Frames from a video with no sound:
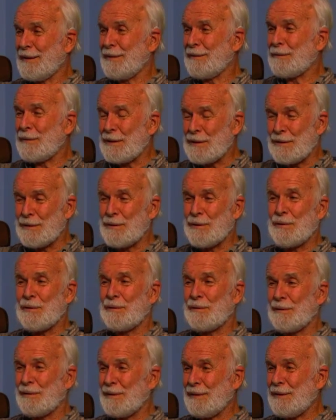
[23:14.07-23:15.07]
what
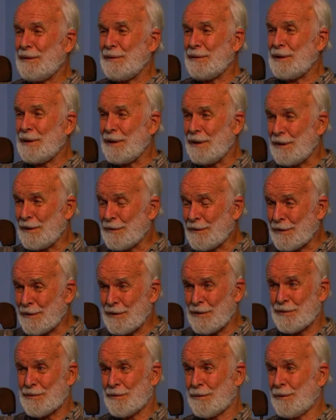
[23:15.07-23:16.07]
you hear in
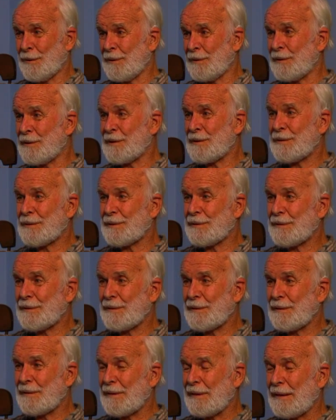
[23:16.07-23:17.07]
church,
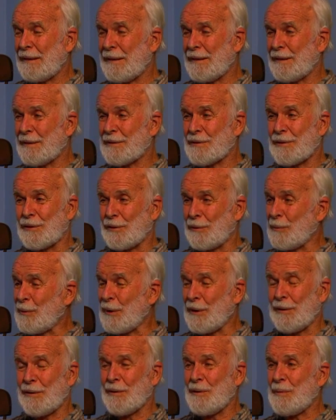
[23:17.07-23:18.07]
the
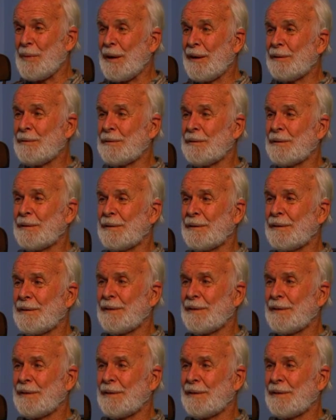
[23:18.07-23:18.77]
Sermon on the Mount,